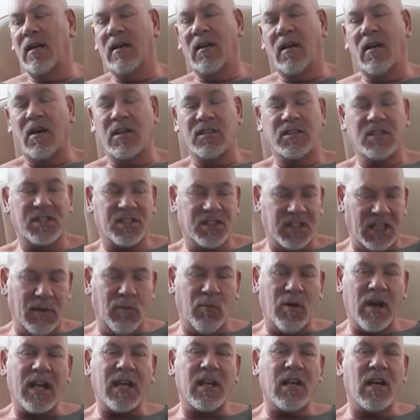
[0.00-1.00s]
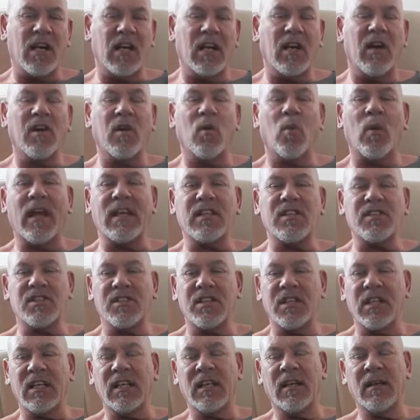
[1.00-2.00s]
I used to see him regularly on a
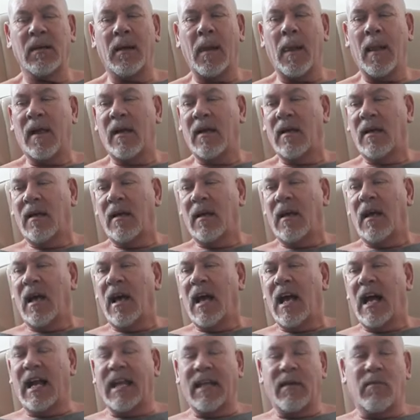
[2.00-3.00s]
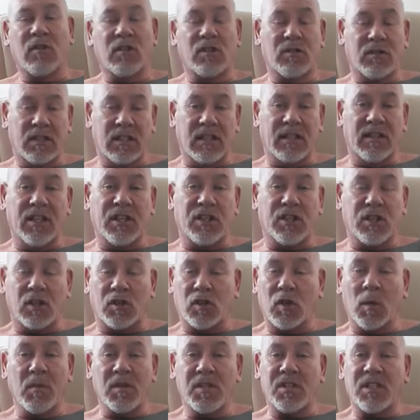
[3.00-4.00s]
Wednesday, and it was this
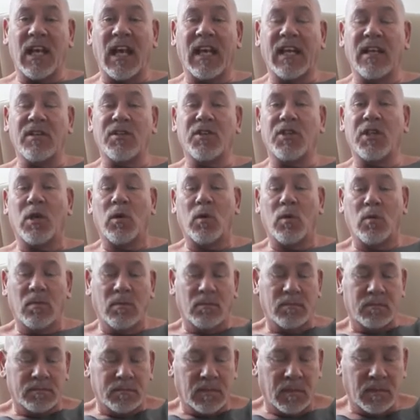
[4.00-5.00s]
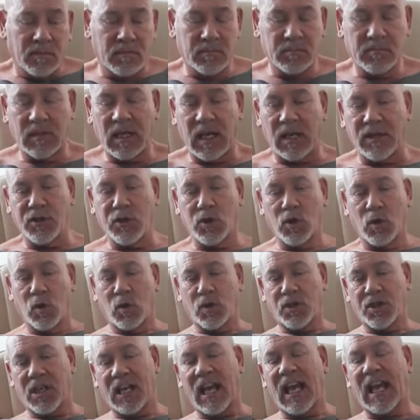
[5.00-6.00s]
summer's day in June, and
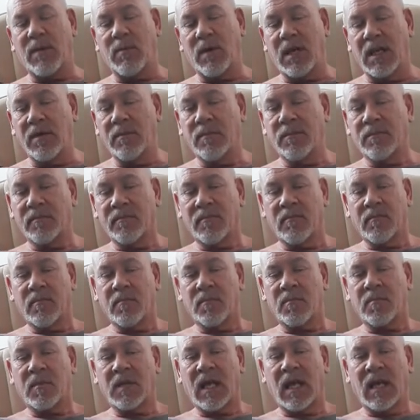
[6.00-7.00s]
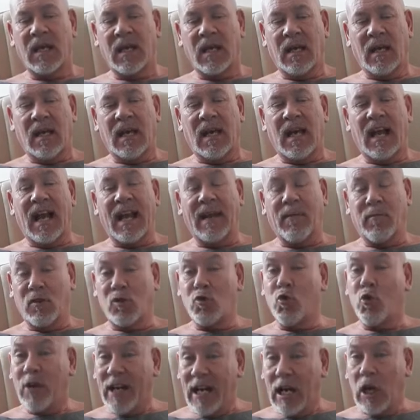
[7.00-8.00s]
George came in, and it was
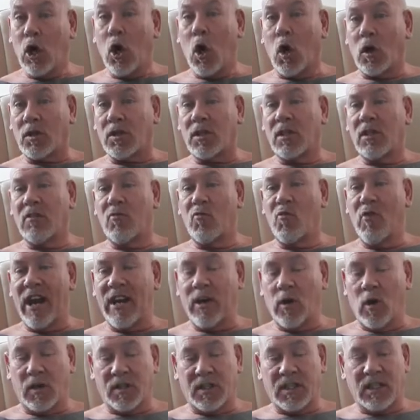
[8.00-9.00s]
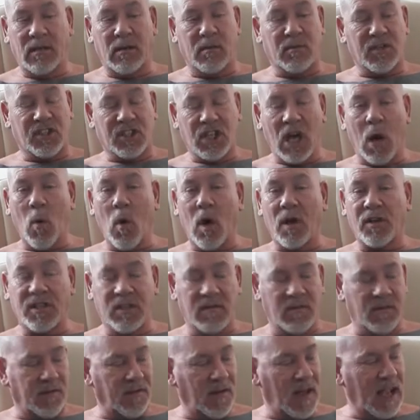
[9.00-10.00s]
really hot, red hot. It was so hot,
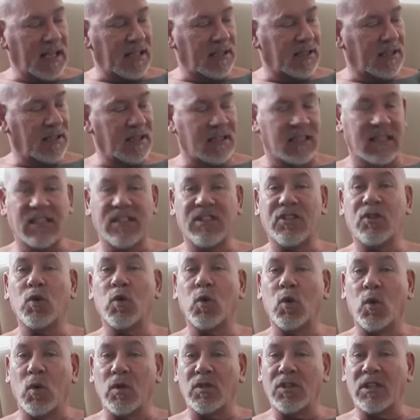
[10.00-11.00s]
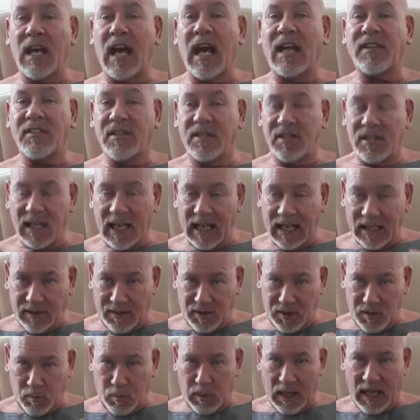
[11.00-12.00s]
in fact, that George had to take
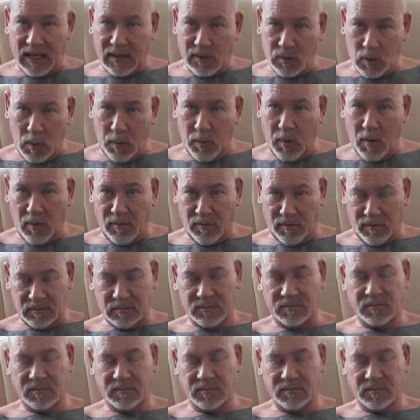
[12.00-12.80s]
this black top off.